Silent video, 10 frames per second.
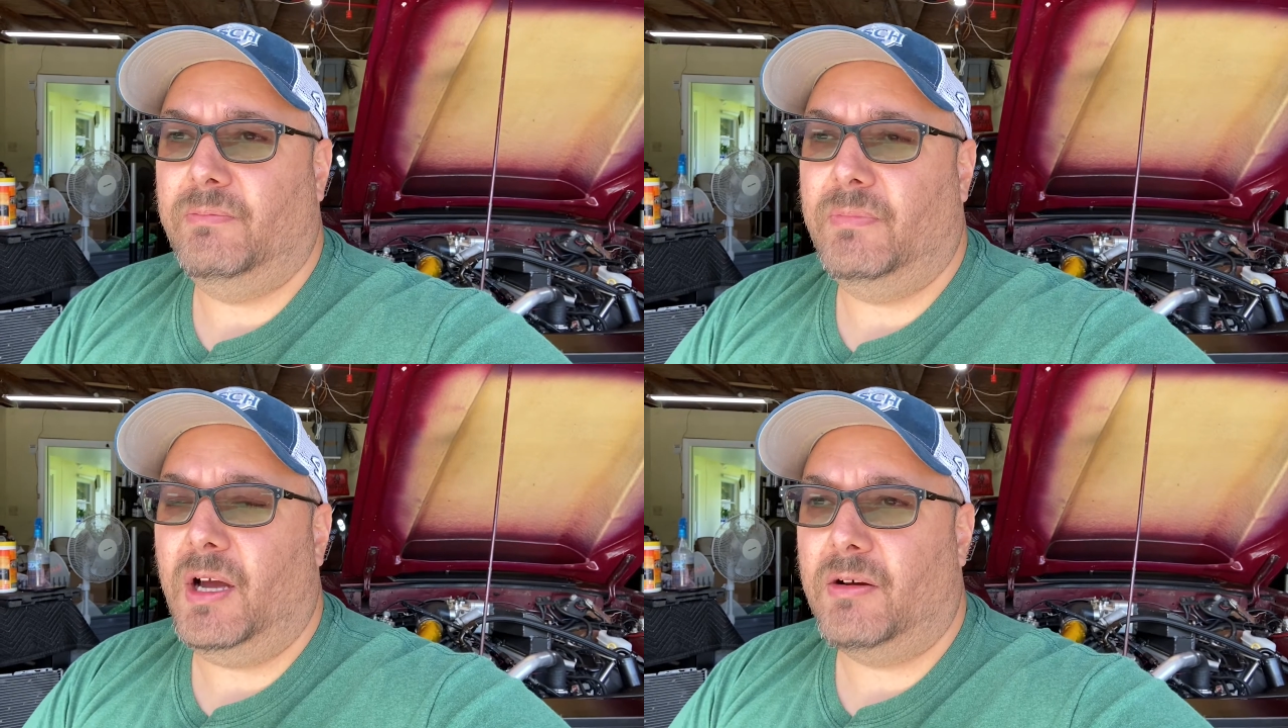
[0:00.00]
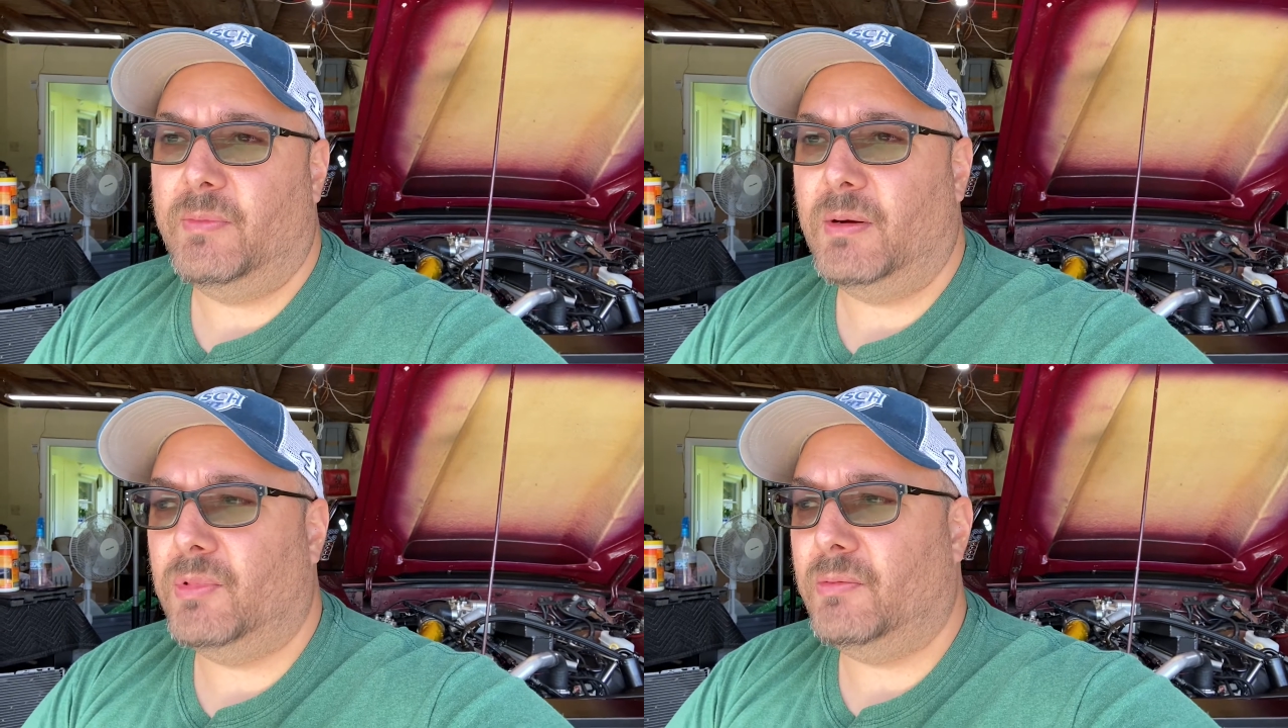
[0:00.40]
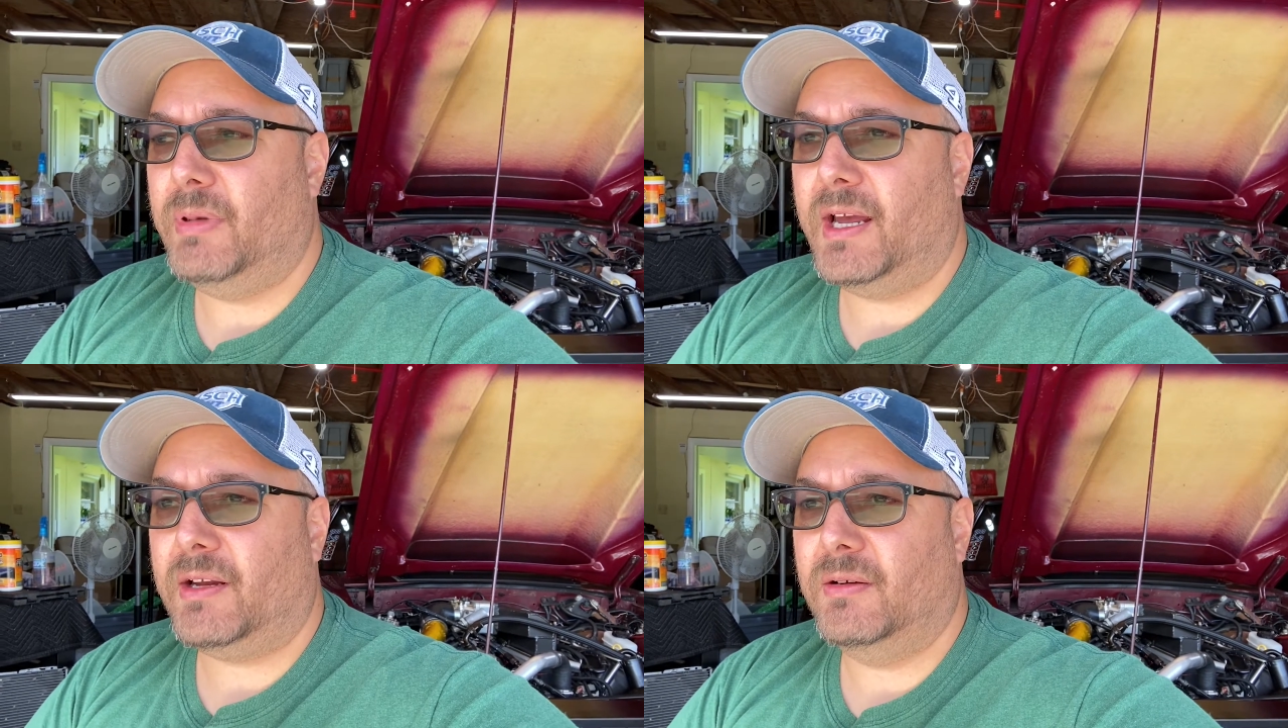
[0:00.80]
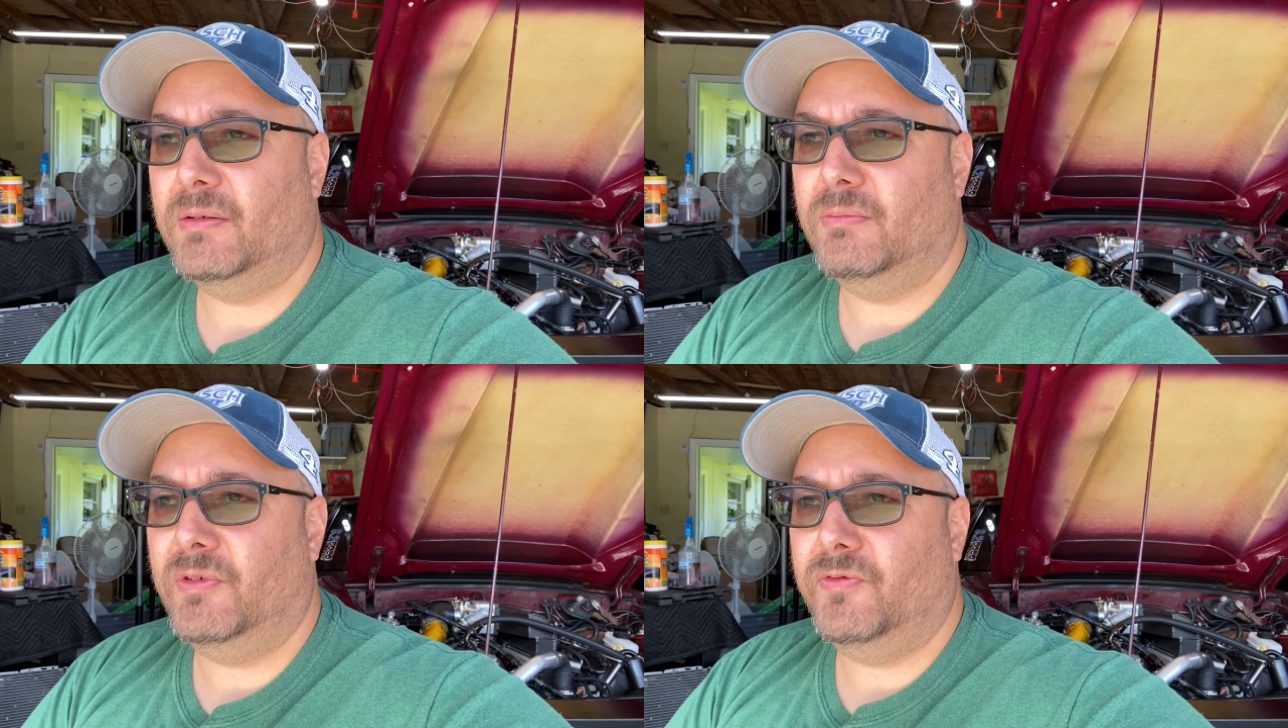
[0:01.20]
I remember back
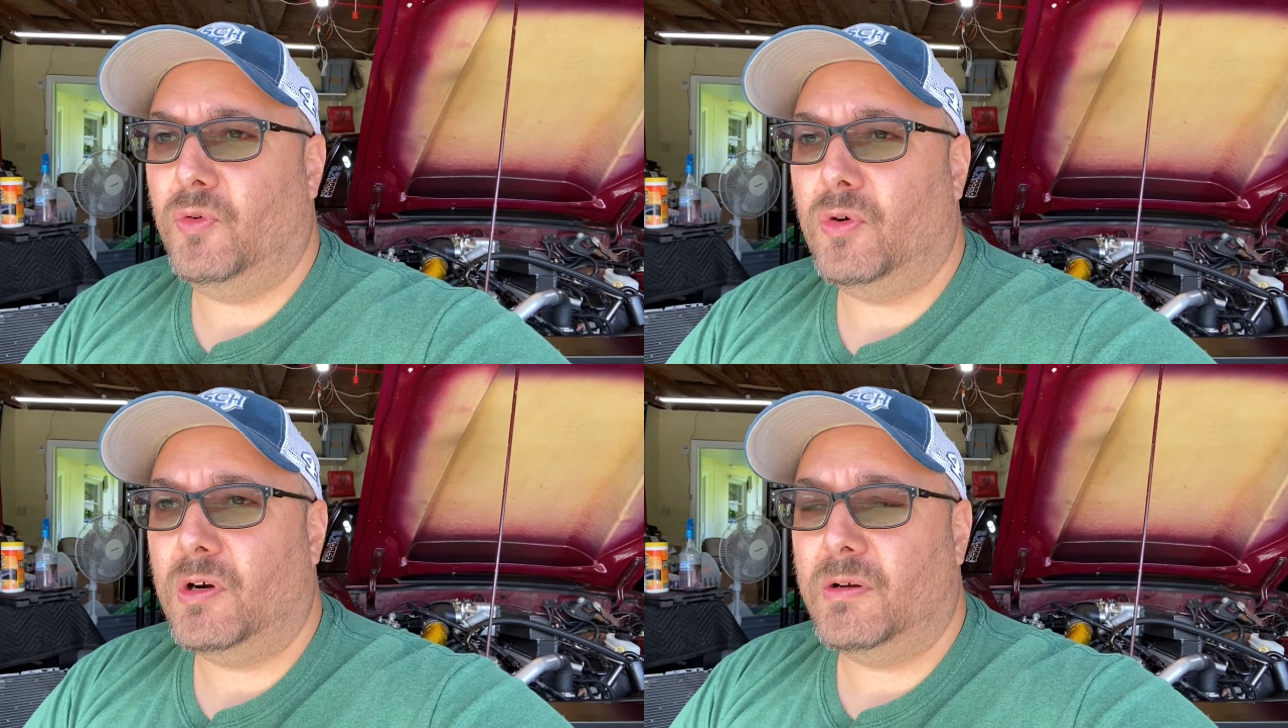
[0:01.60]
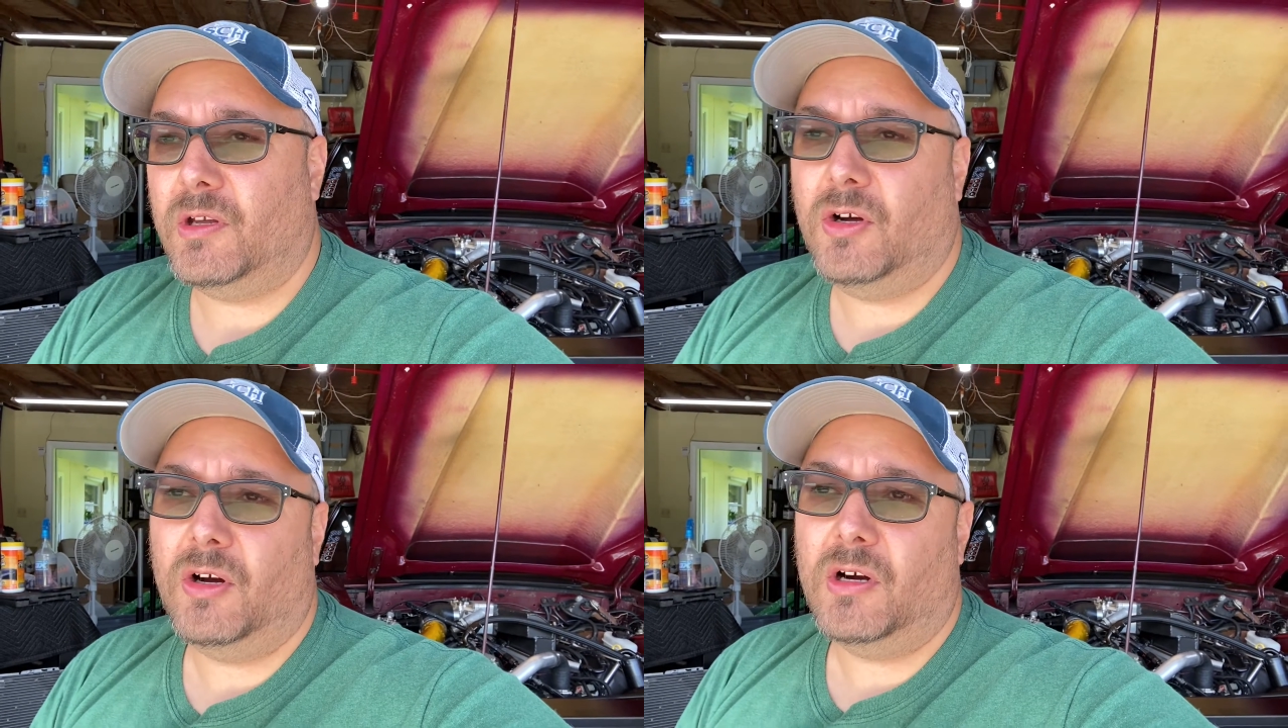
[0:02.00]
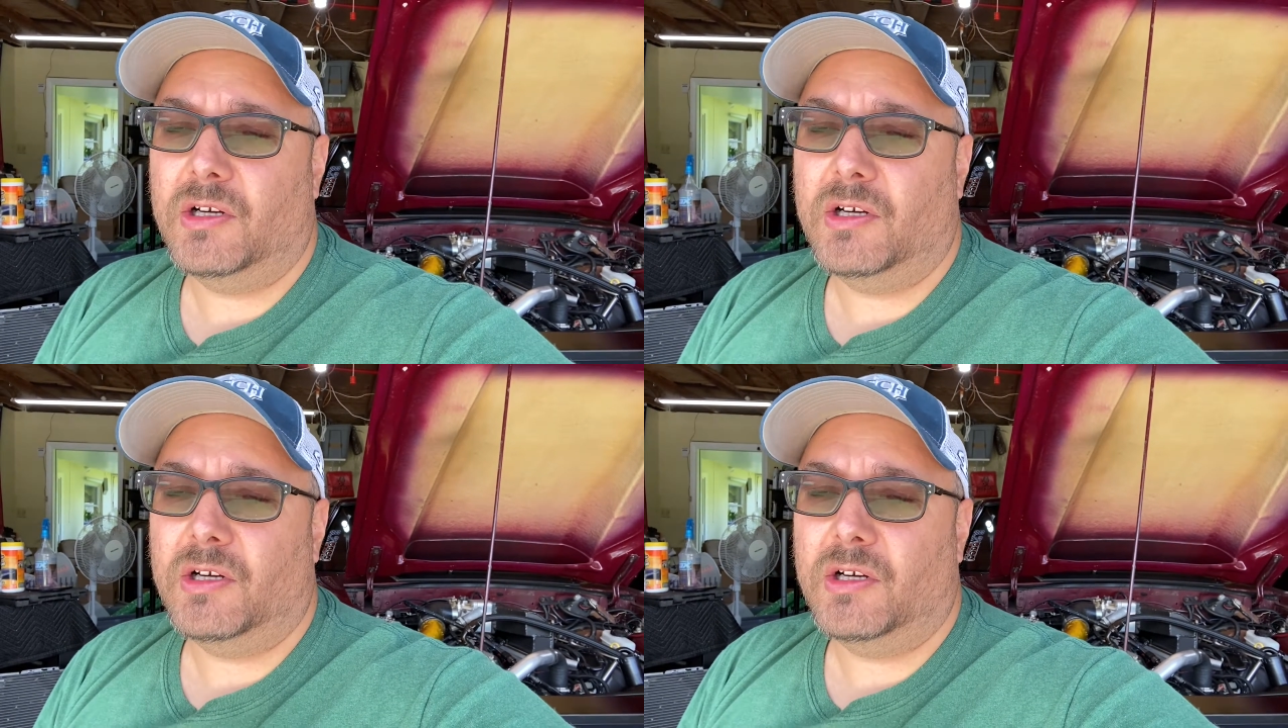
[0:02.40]
before the car,